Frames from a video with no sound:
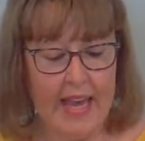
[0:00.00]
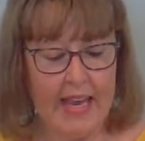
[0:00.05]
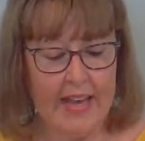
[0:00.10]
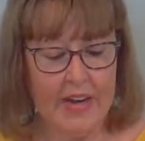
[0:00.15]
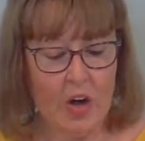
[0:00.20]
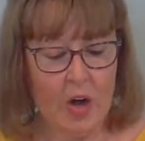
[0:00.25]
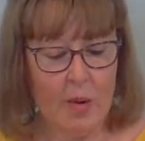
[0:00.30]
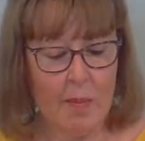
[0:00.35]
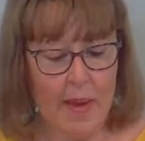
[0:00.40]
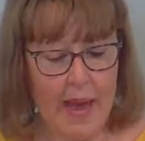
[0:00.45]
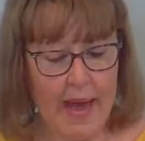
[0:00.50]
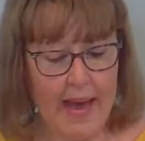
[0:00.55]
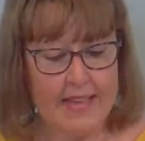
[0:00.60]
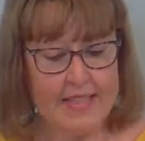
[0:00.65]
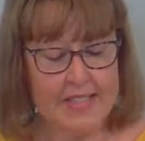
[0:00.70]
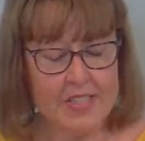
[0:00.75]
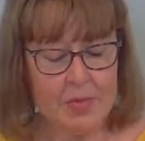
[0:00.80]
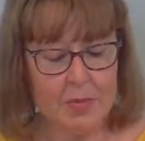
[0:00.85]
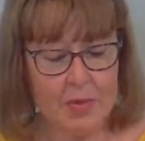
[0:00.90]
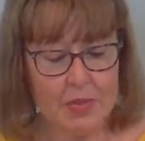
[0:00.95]
In our
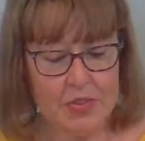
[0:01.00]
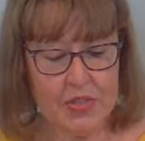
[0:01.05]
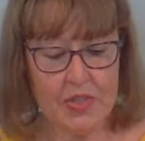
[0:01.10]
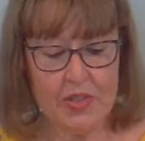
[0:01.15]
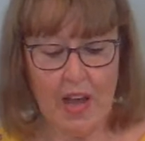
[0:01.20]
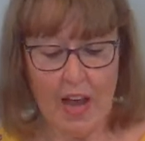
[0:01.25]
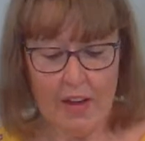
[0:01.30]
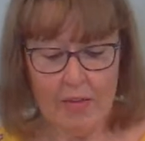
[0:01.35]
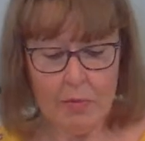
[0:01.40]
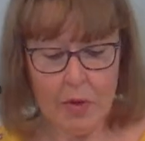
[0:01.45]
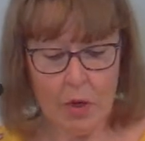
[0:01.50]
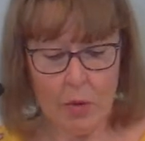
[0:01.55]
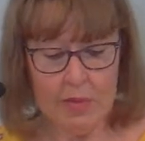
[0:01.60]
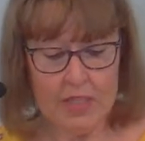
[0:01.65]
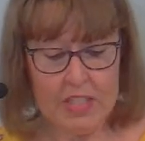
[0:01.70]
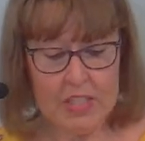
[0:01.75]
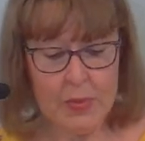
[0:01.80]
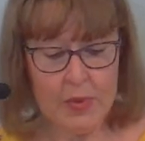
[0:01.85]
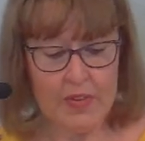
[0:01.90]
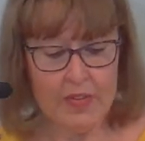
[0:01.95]
best, most alive moments,